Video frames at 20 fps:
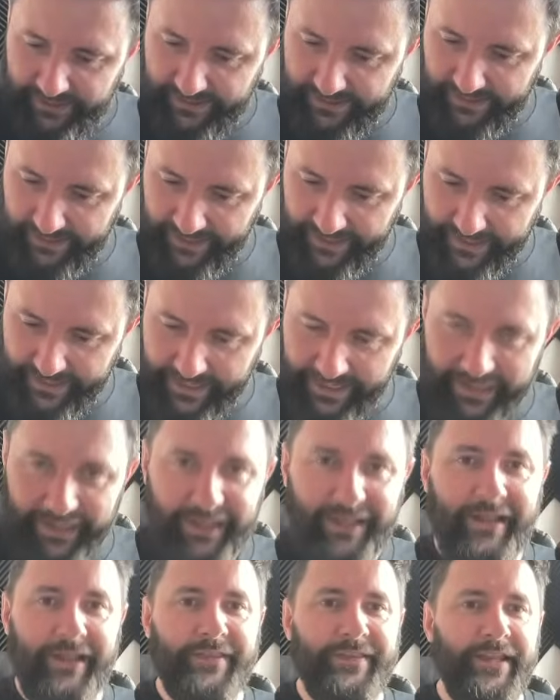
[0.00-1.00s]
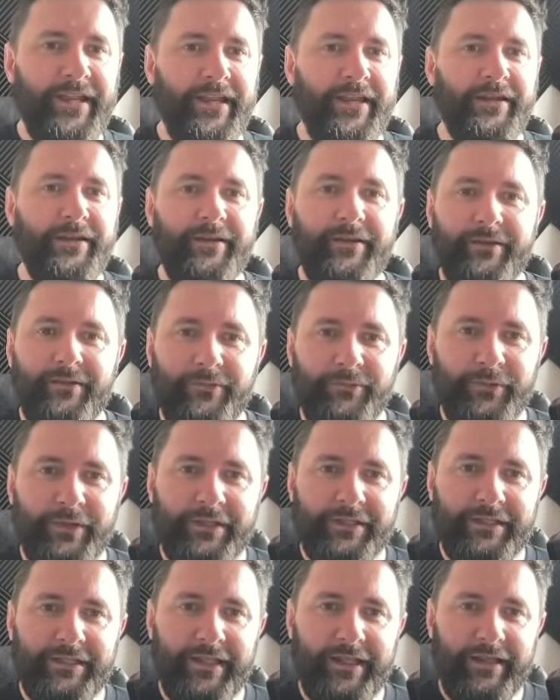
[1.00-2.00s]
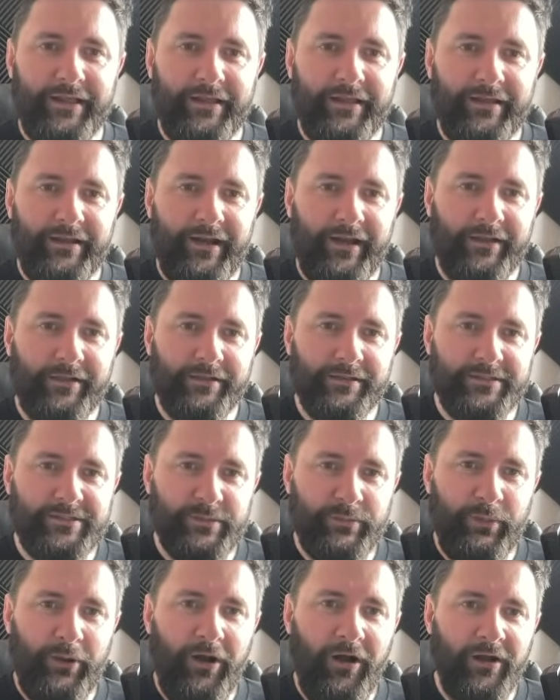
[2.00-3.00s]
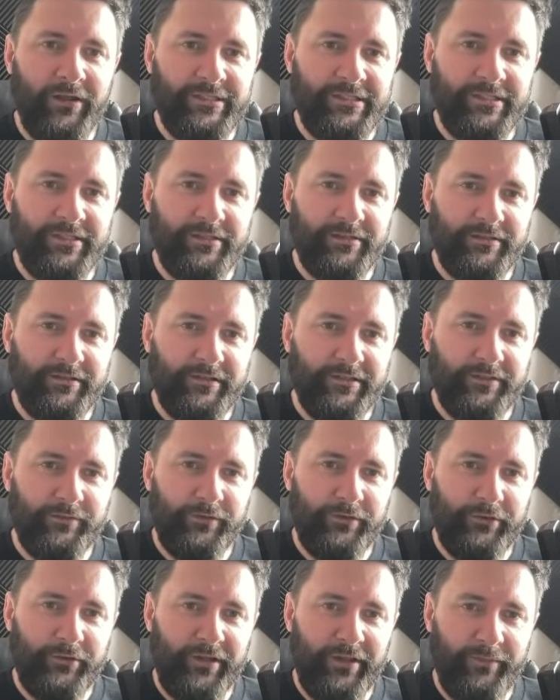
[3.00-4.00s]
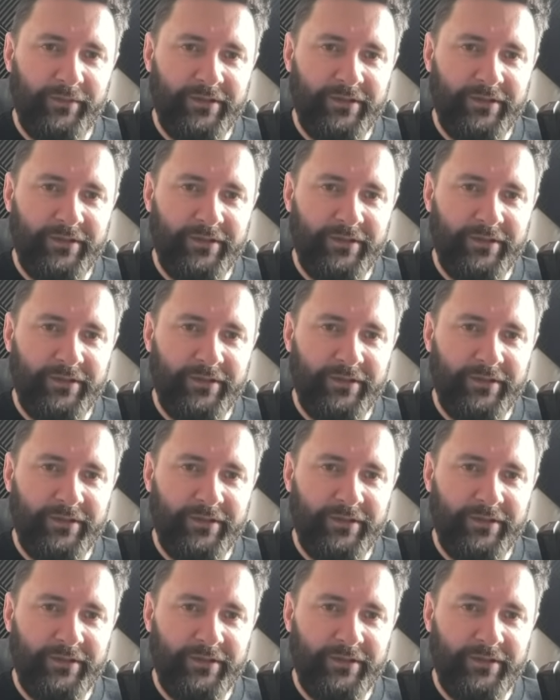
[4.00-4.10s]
and then I'll depart because I've got to go get my